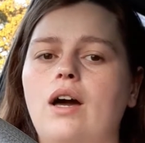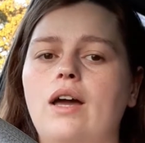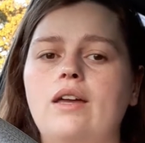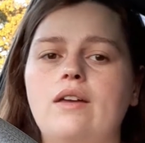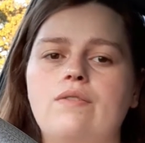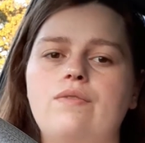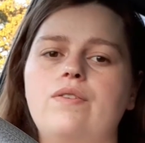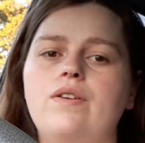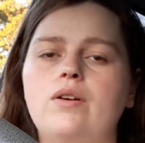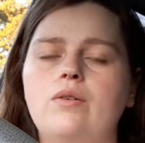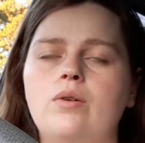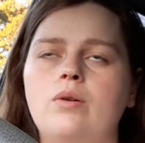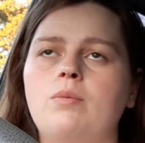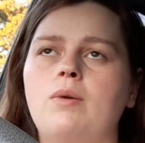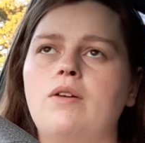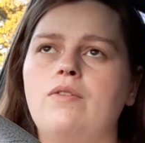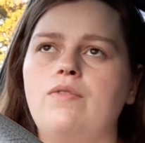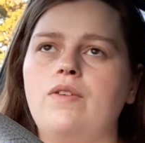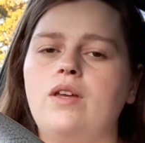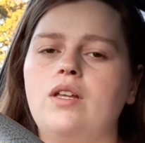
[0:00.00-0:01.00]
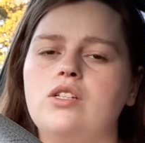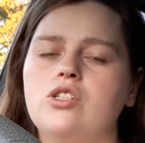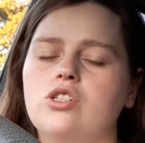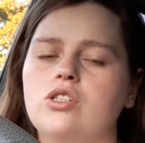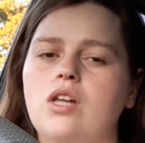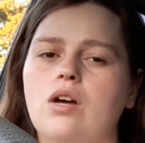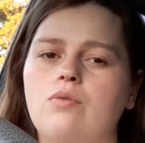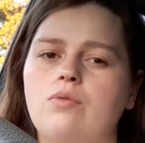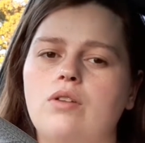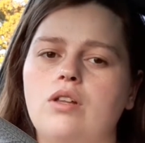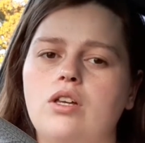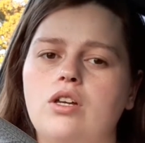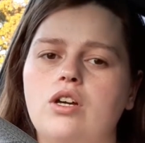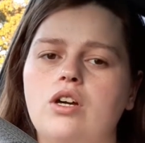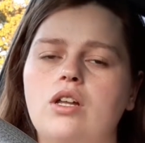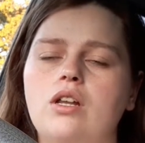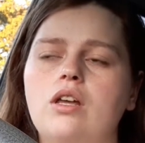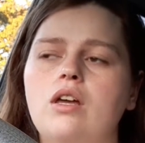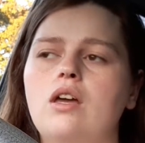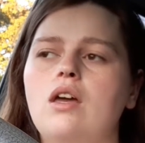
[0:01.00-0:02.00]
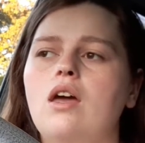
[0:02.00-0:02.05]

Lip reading: with my feet, just not really good.